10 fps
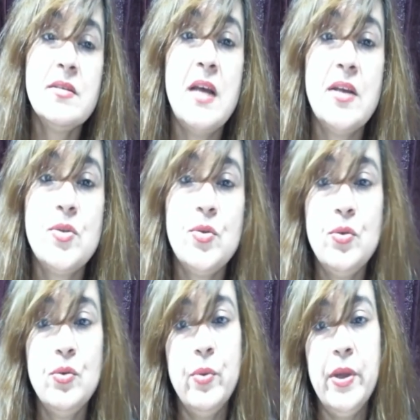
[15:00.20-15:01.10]
has to
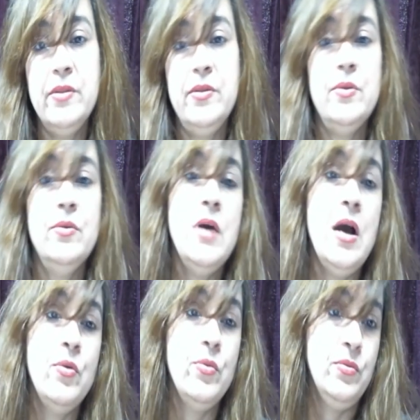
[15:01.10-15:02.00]
do with,
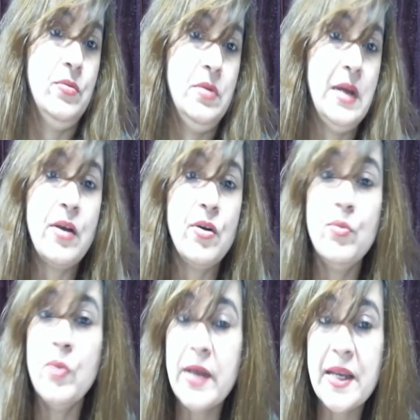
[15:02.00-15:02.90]
how lack
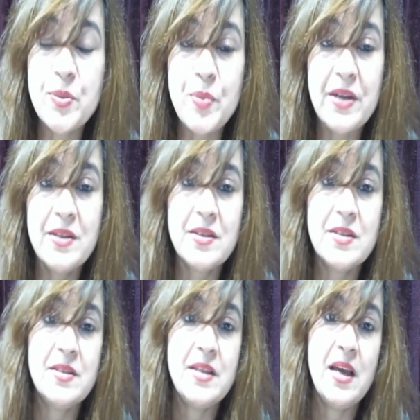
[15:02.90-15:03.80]
of work experience
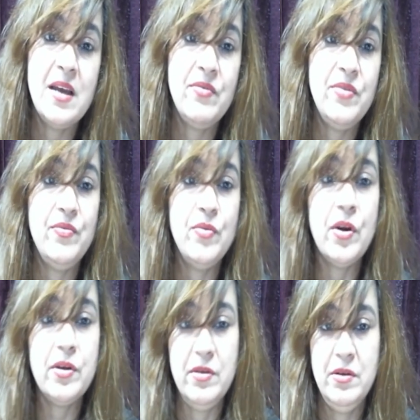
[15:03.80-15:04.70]
is there. We've
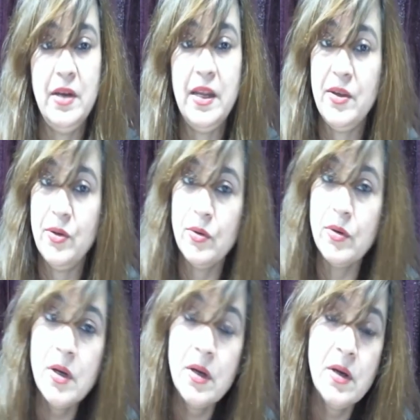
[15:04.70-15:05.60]
not, like,
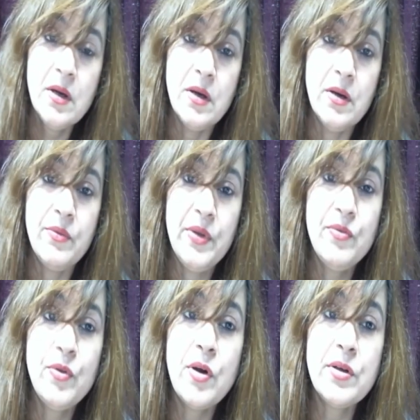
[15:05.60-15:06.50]
we've
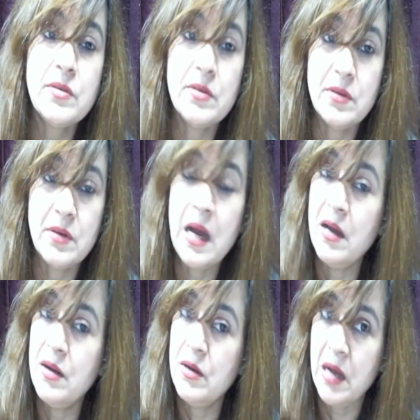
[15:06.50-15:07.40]
not
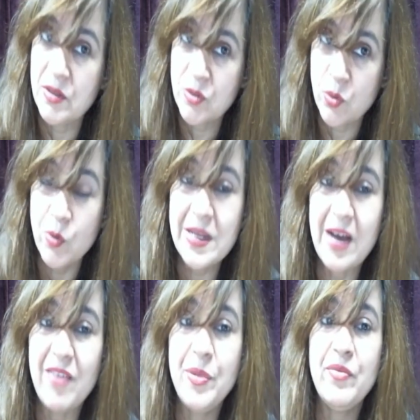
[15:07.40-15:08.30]
our scores
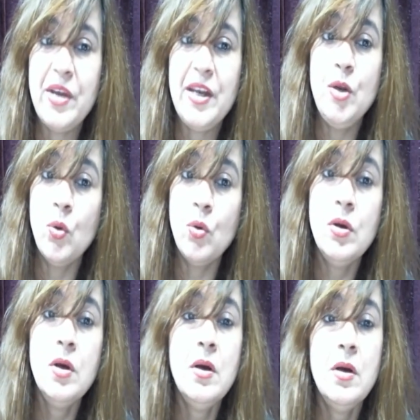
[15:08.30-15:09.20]
have been very
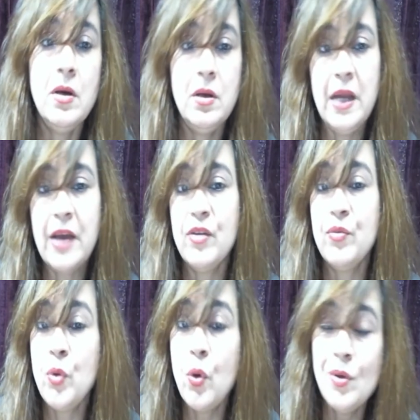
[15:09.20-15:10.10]
low, lack
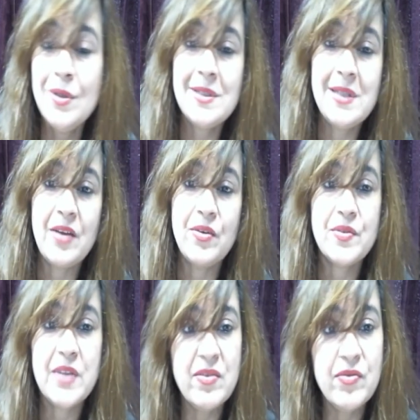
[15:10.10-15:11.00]
of goals, lack of
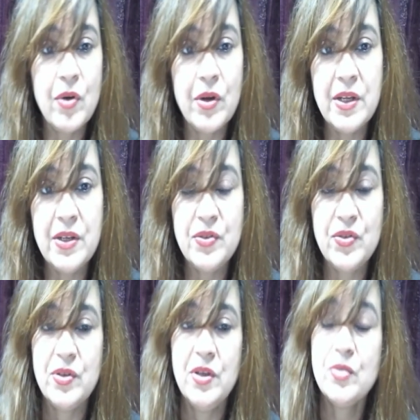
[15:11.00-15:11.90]
self
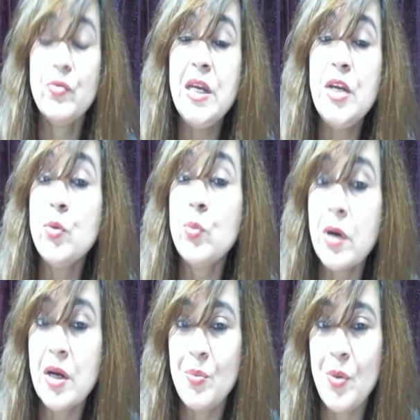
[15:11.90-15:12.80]
knowledge. So we need to
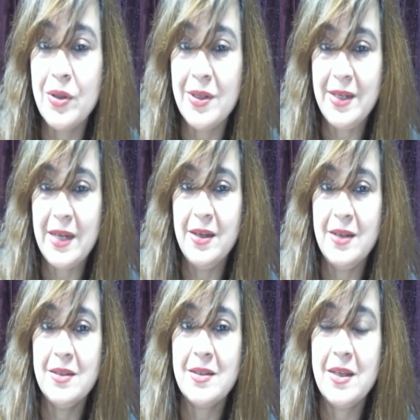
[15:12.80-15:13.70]
work upon the
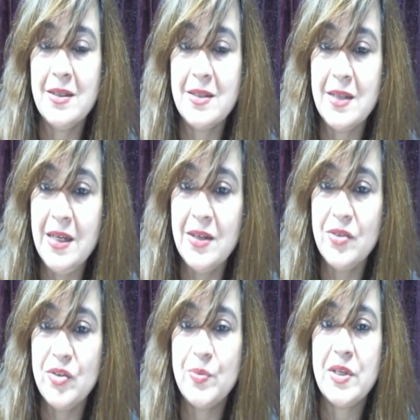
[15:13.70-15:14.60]
technical skills, the
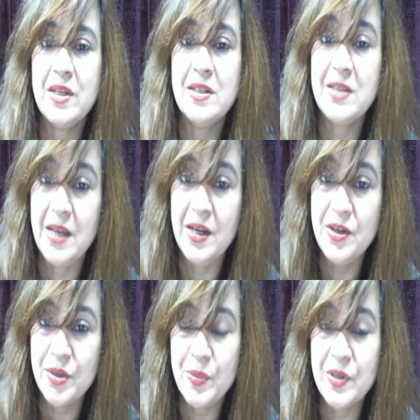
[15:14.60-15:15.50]
leadership skills, the
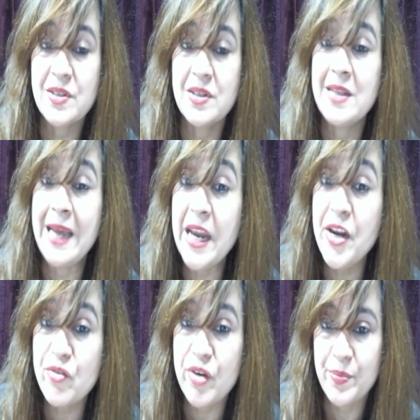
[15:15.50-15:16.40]
interpersonal, the
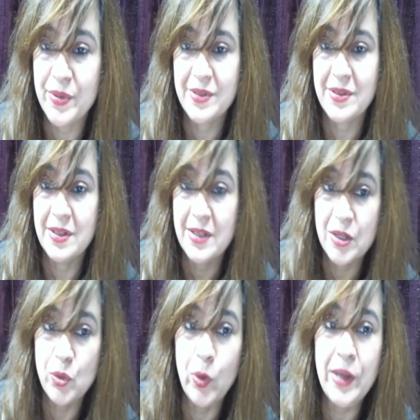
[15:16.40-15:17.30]
intrapersonal, the
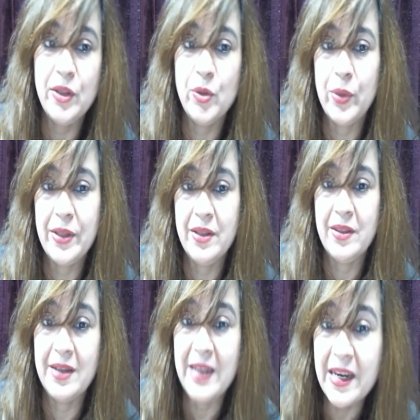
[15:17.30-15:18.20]
knowing the within,
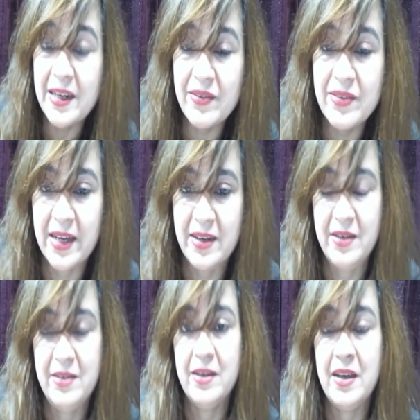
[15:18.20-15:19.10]
the negative
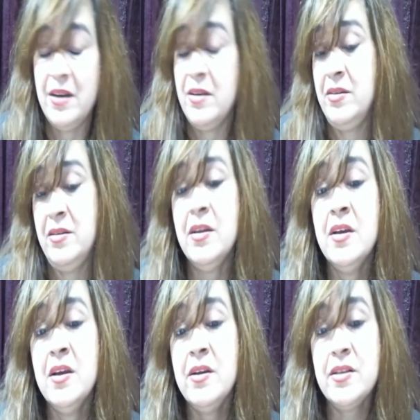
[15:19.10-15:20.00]

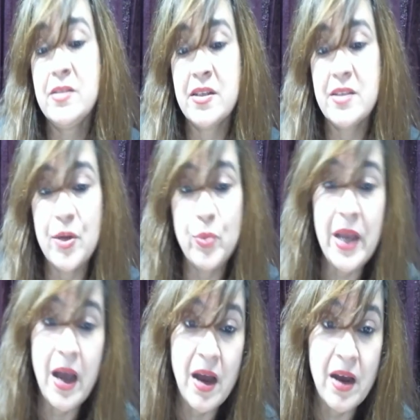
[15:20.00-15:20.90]
characteristics that we
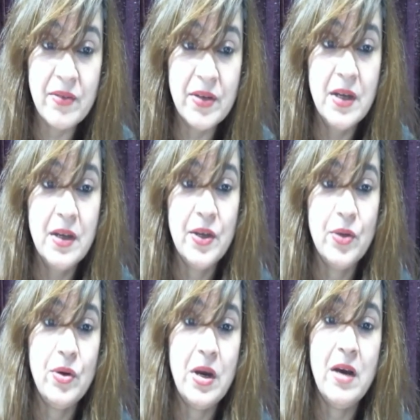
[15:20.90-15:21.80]
have,
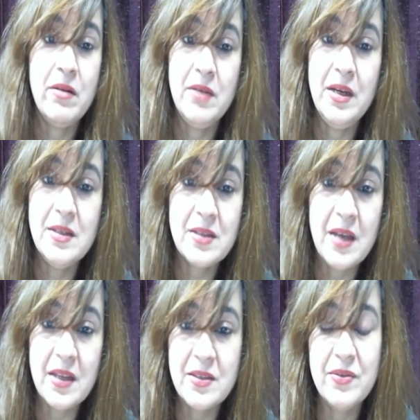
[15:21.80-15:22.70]
our
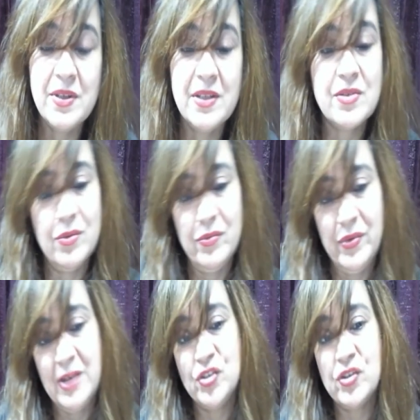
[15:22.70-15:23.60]
indecisiveness, or
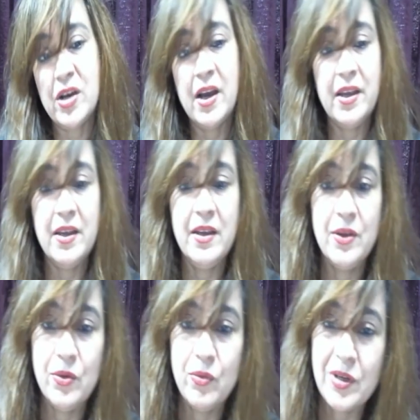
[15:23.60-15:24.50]
we are shy,
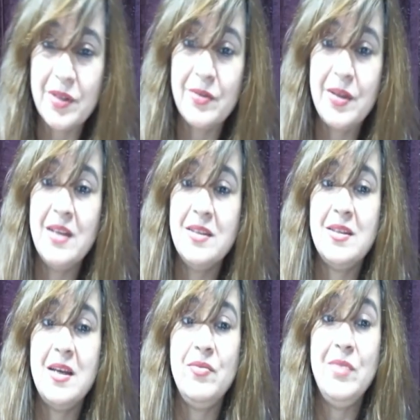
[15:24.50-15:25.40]
what are the things
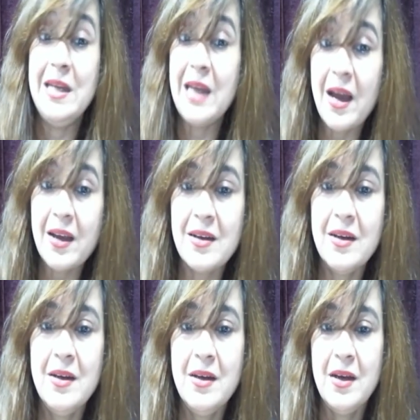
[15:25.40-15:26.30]
that we lack
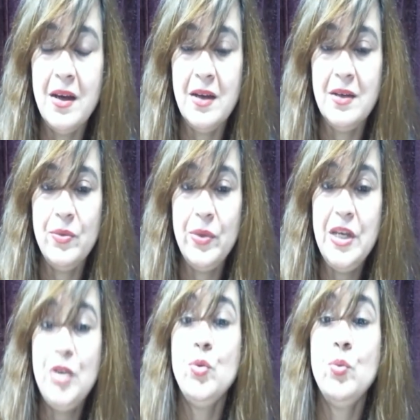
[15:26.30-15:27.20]
and we
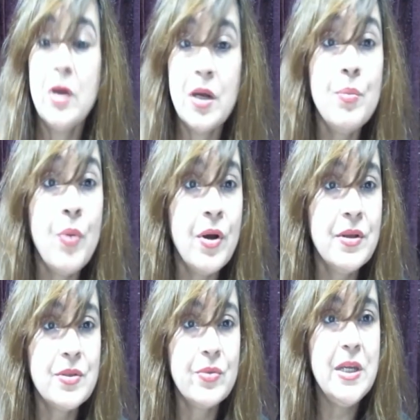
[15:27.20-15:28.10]
need to work
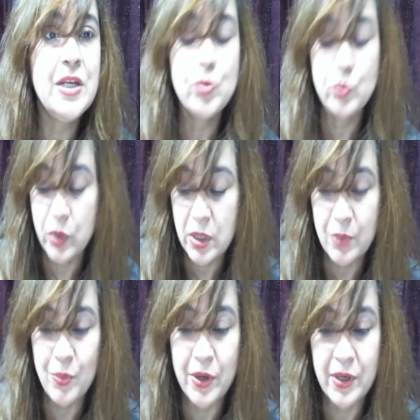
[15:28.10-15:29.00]
upon. So we need to work
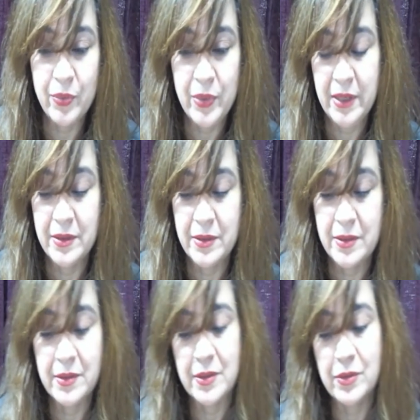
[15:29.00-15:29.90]
upon our
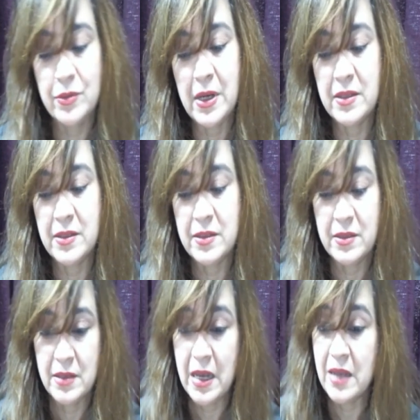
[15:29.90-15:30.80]
weaknesses,
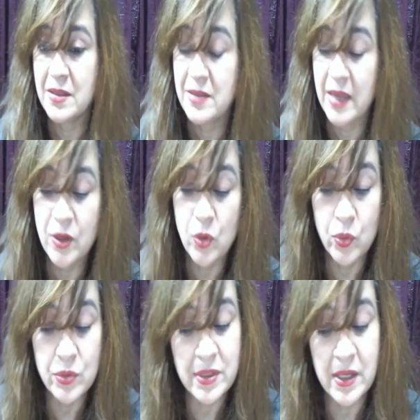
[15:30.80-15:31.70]
as the saying
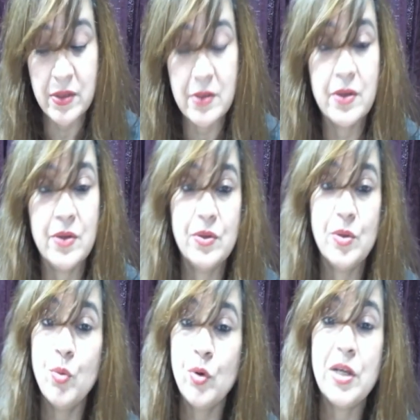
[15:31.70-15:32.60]
goes, that
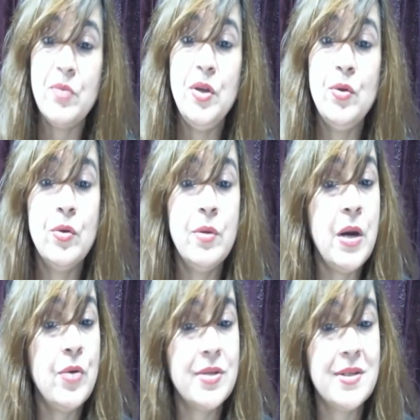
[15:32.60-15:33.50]
the more that we know
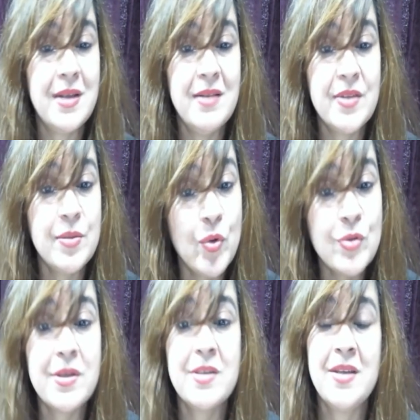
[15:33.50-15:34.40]
about ourselves, the more
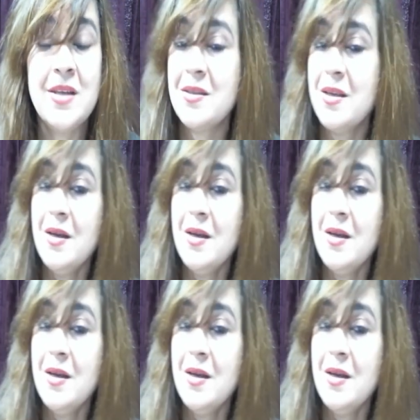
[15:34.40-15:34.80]
success